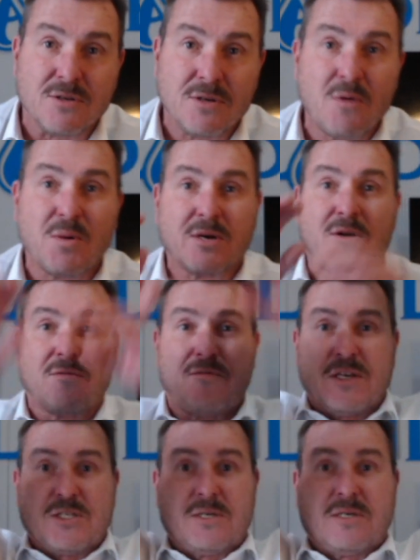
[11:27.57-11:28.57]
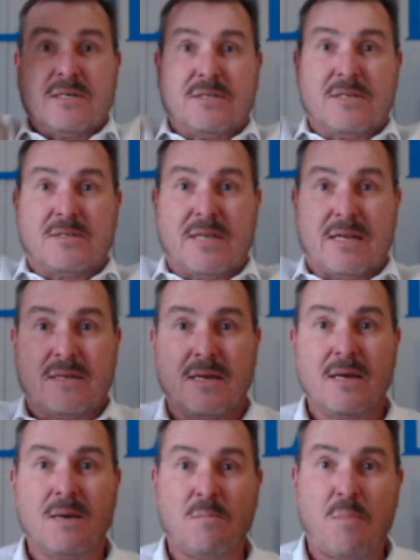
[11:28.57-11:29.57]
You know what a confessional is? It's that
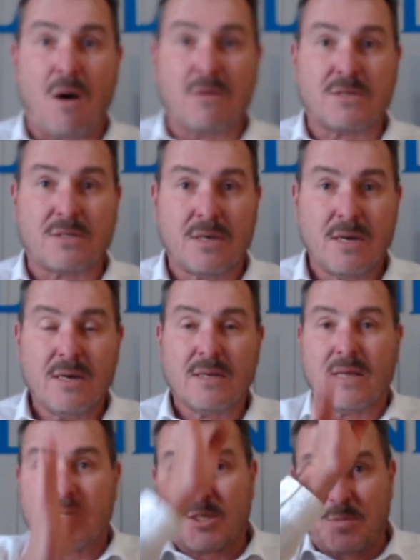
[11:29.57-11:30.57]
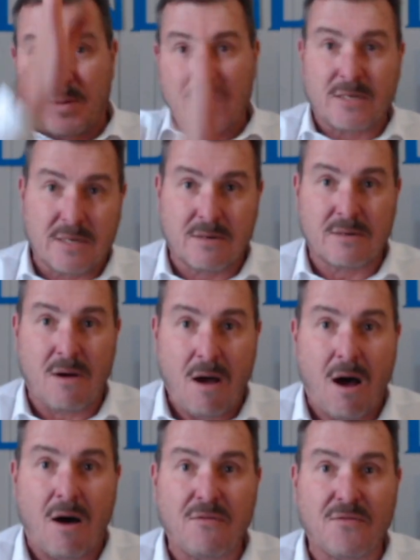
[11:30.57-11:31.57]
box that's split in
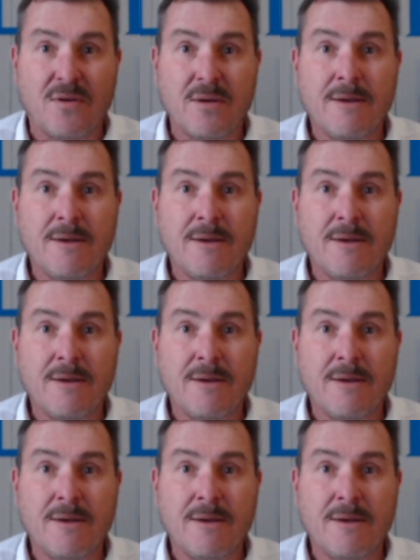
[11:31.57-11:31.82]
half.